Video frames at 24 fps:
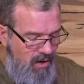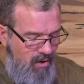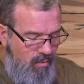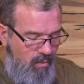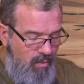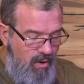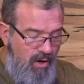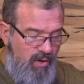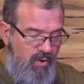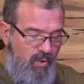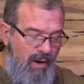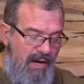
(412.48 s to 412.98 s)

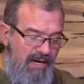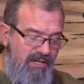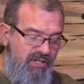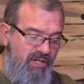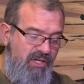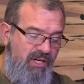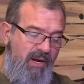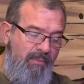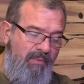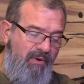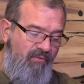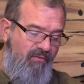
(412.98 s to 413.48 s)
Well,
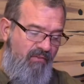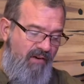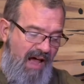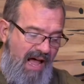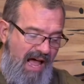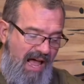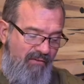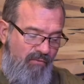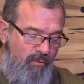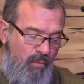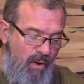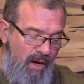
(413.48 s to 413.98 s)
question number
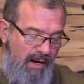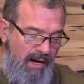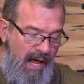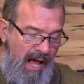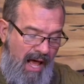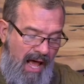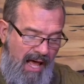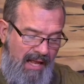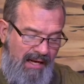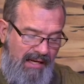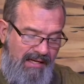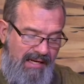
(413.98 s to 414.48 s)
five What
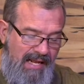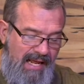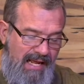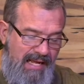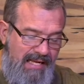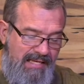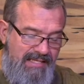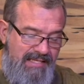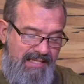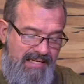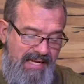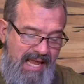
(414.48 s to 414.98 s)
holiday
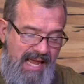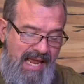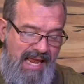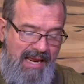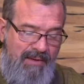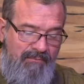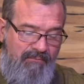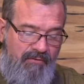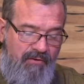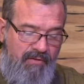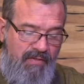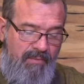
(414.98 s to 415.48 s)
is
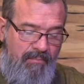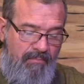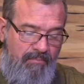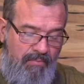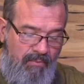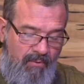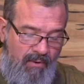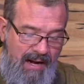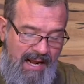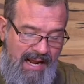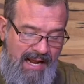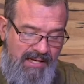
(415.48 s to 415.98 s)
named for the
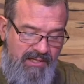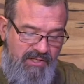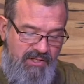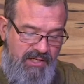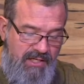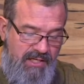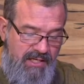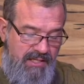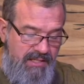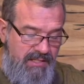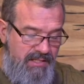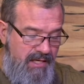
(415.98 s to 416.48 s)

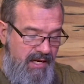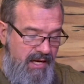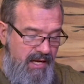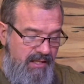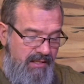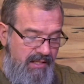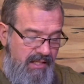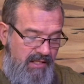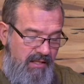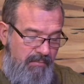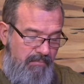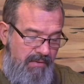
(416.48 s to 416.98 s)
branches
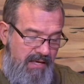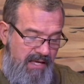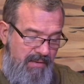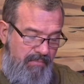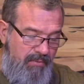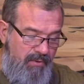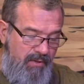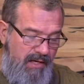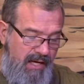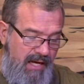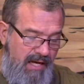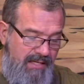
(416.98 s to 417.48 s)
that the
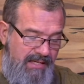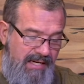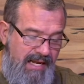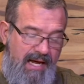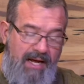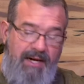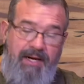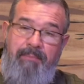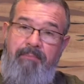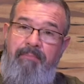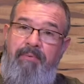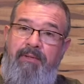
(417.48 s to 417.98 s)
people cut
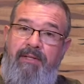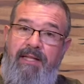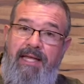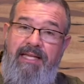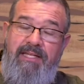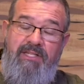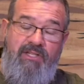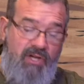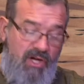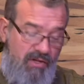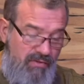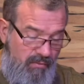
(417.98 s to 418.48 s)
down and
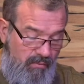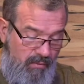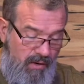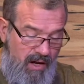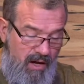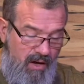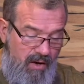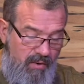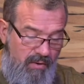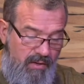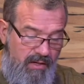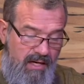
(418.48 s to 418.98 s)
placed on the
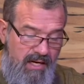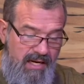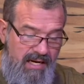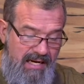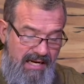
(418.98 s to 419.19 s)
road?